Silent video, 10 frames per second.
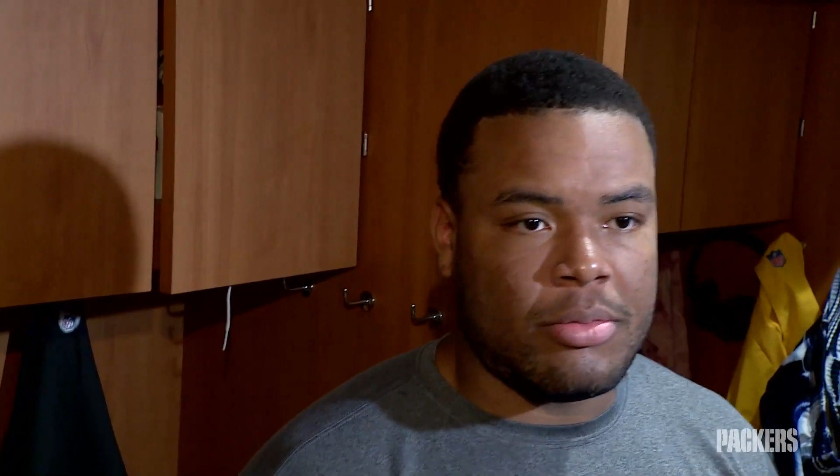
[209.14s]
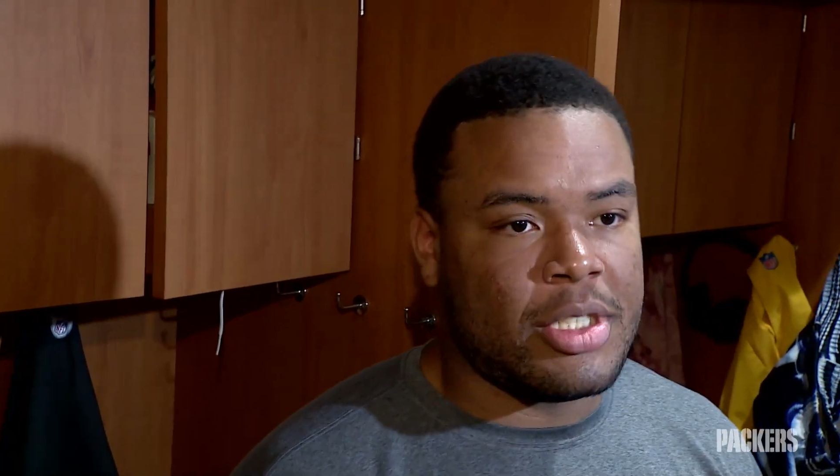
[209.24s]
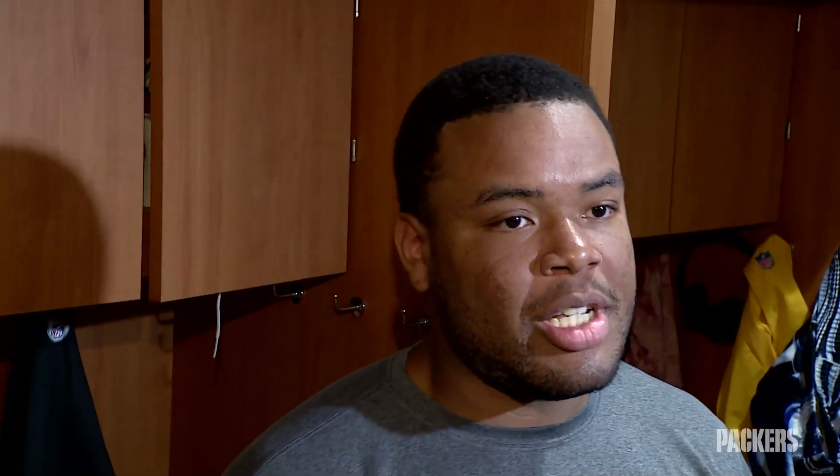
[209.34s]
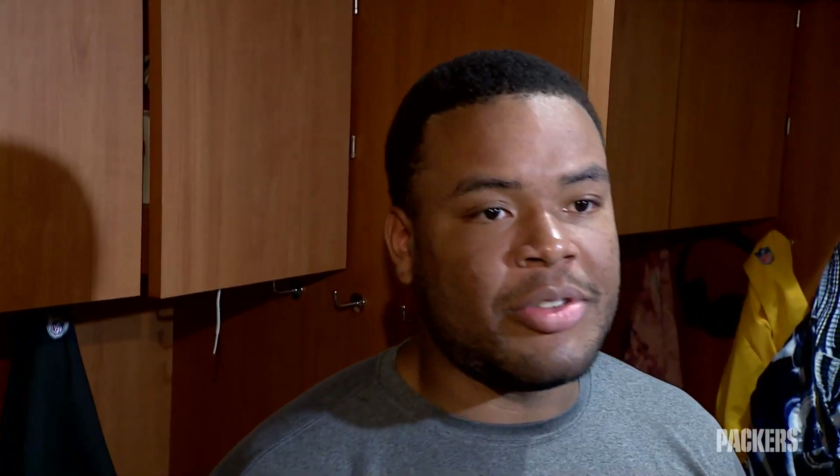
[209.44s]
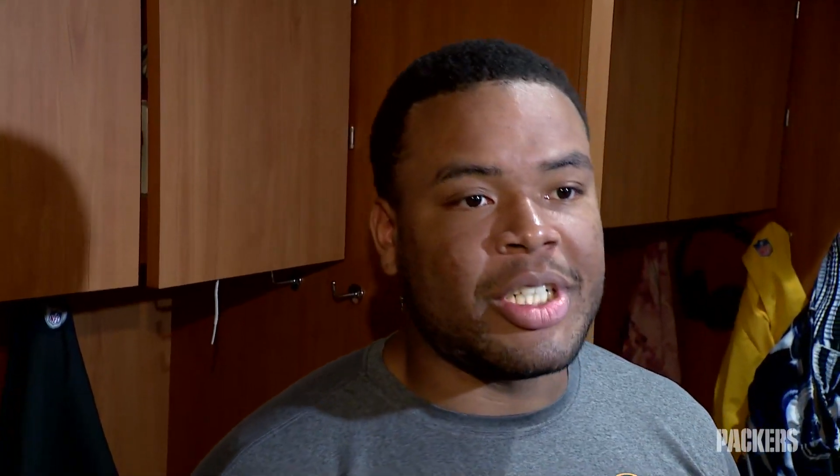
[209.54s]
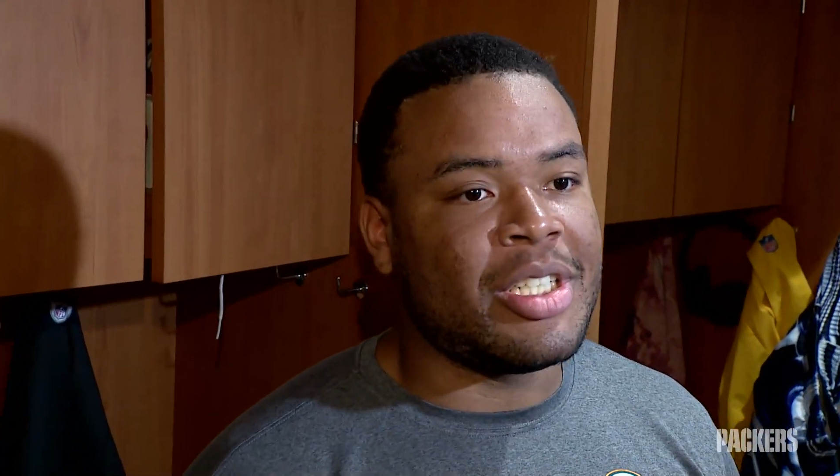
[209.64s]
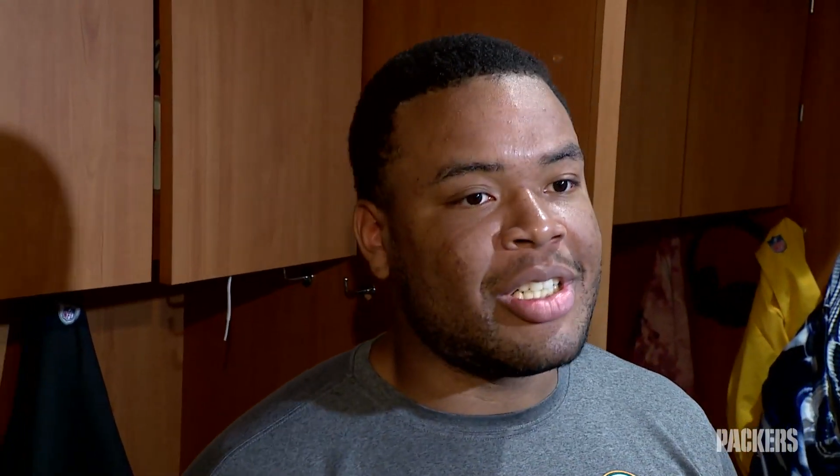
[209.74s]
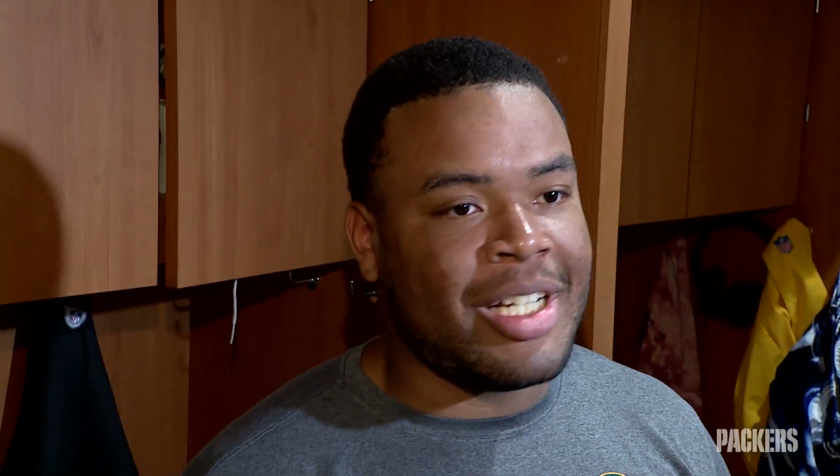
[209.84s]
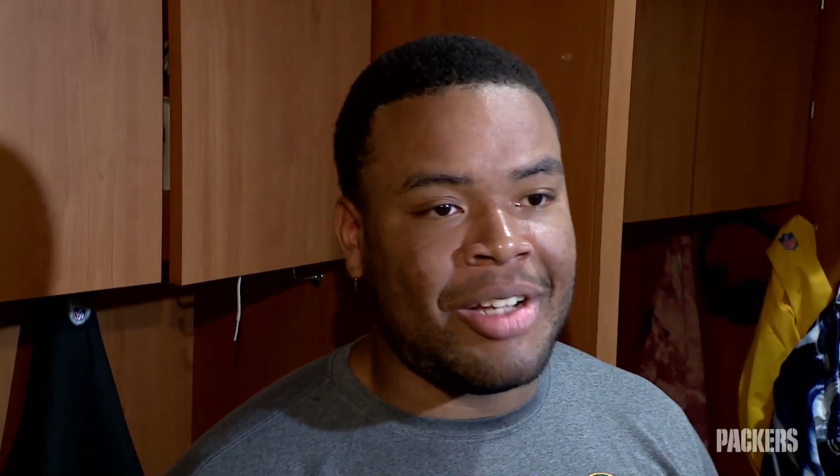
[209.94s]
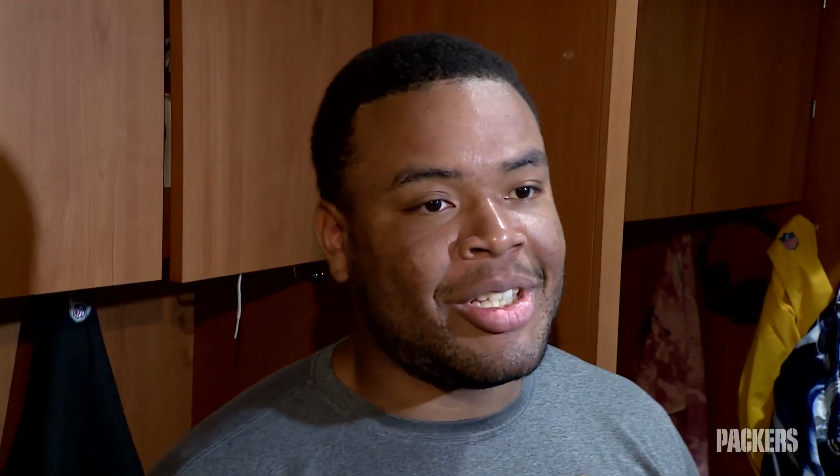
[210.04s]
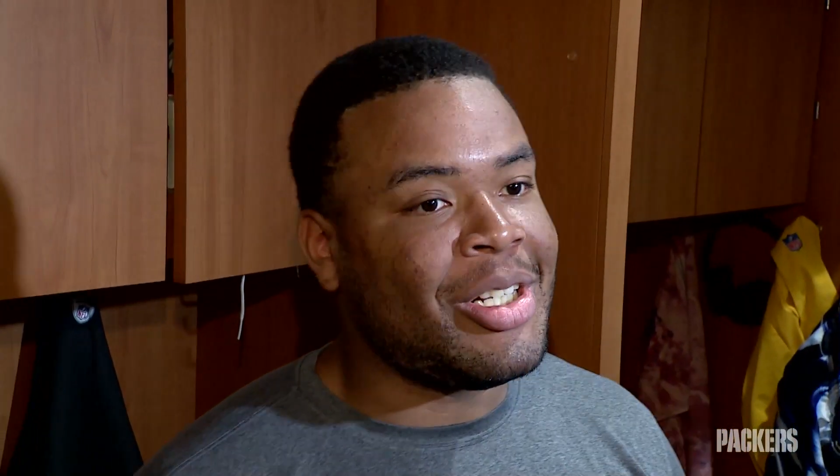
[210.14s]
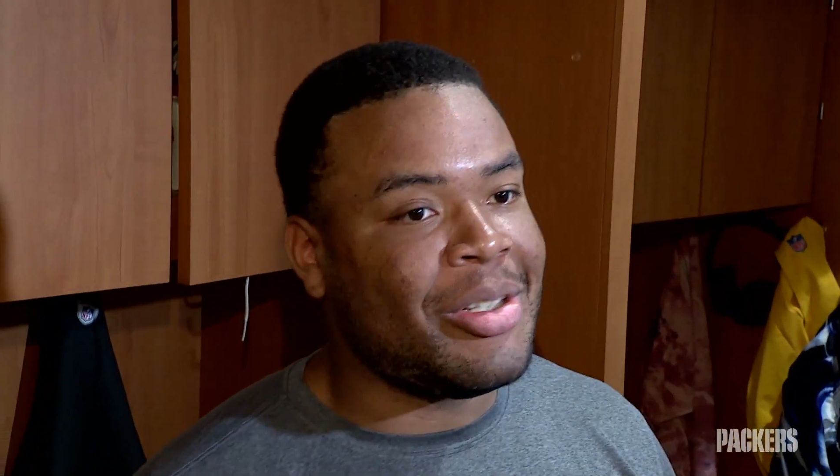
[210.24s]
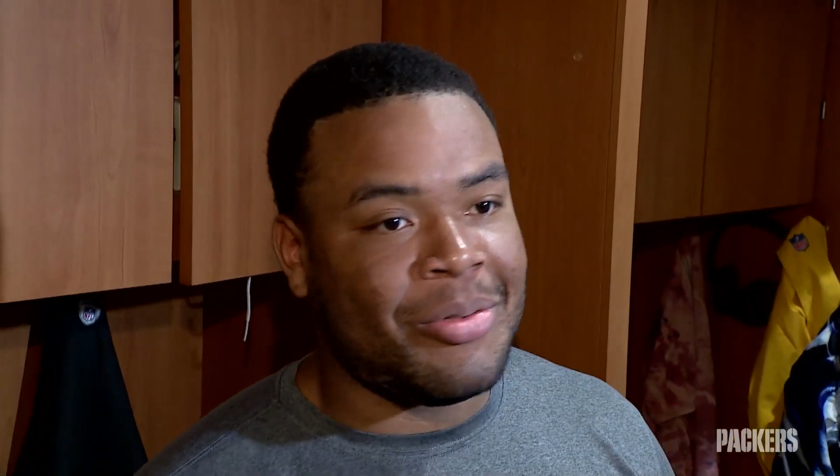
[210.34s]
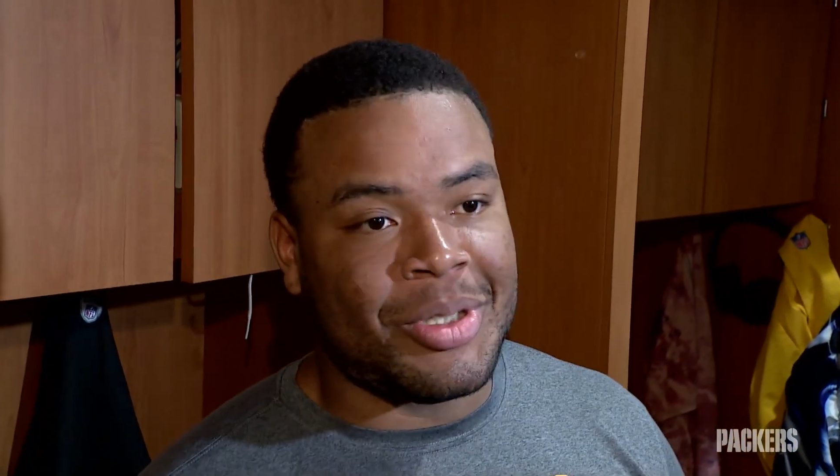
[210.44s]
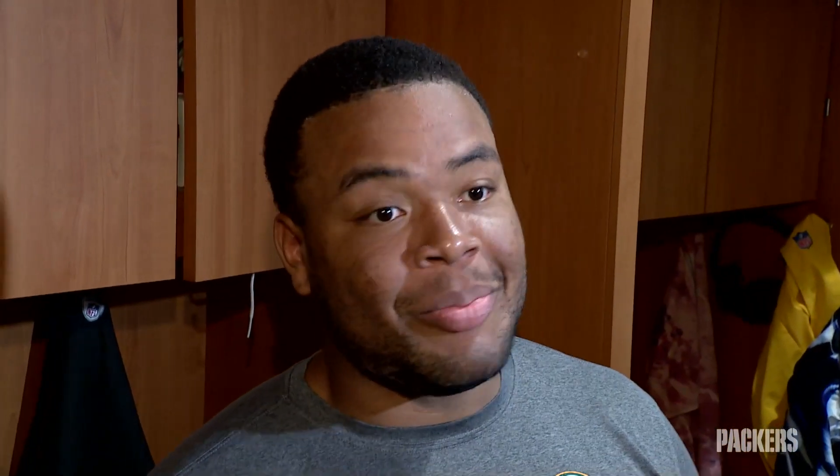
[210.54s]
it's definitely good to get out
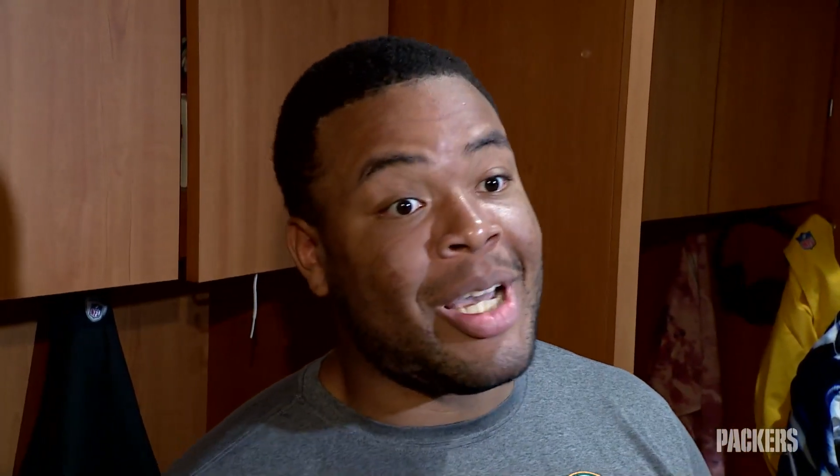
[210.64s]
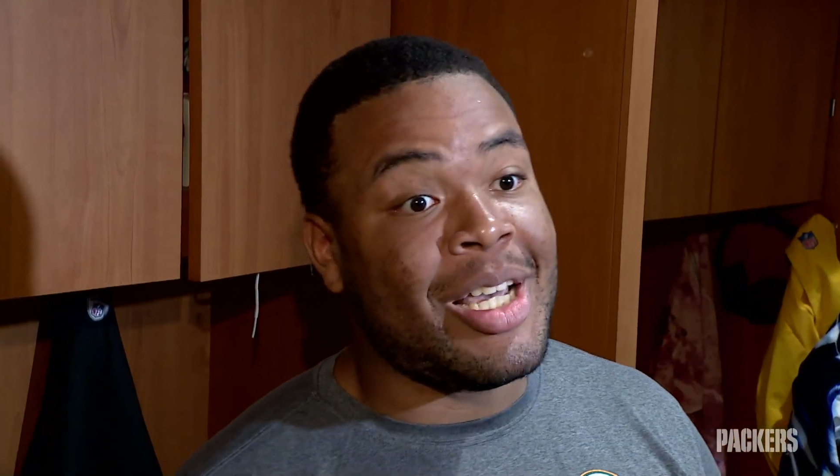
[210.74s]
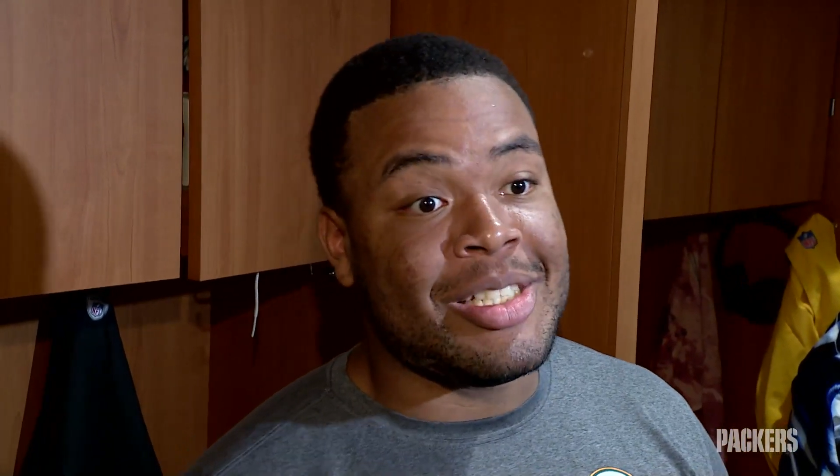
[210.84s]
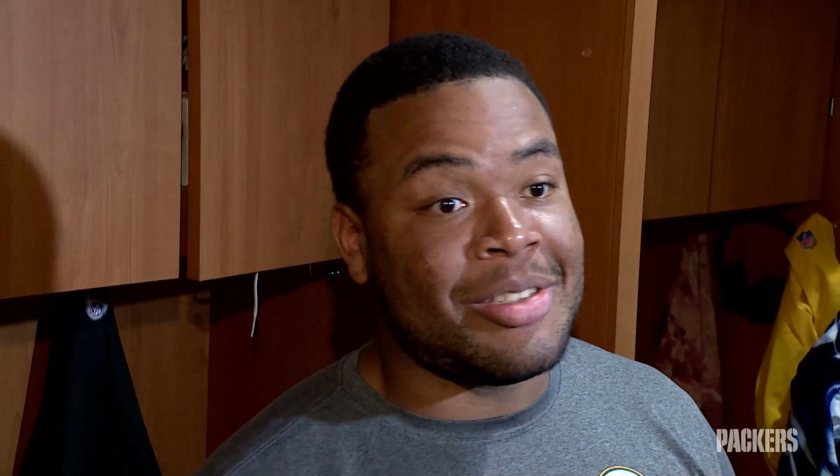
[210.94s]
there with the pads.